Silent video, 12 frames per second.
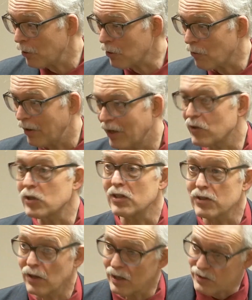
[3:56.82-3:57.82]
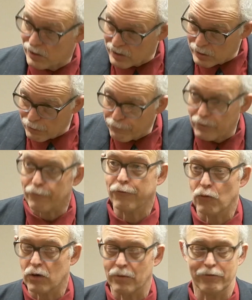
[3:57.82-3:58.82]
mercury, it's just that it's a different
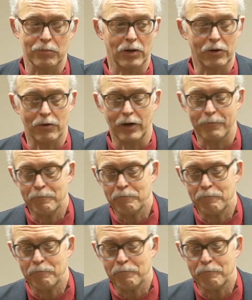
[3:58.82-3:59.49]
form of mercury.